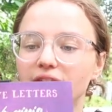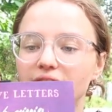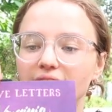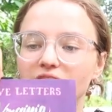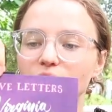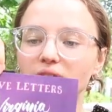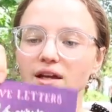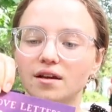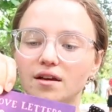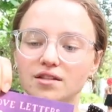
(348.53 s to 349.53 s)
They gave
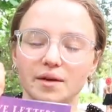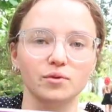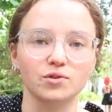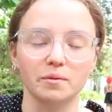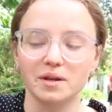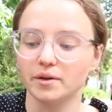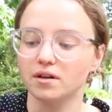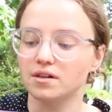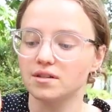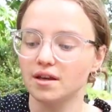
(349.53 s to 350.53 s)
me, because I bought so many
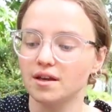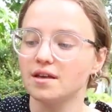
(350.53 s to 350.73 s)
books.